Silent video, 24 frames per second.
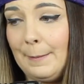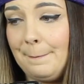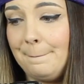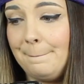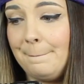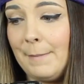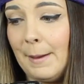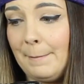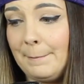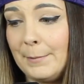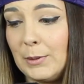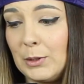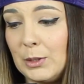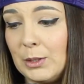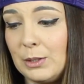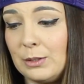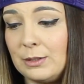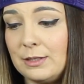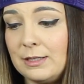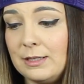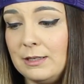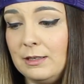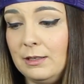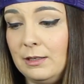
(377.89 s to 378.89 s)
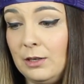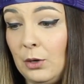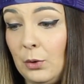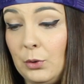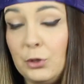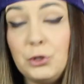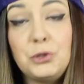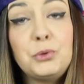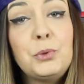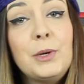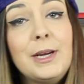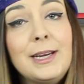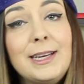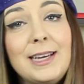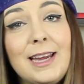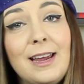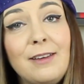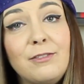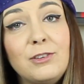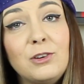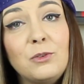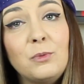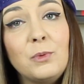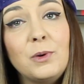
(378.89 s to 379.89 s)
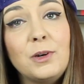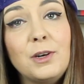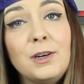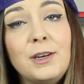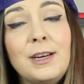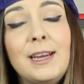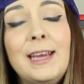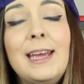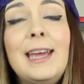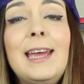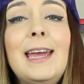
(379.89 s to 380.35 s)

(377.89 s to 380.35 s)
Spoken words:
members go to drink after work,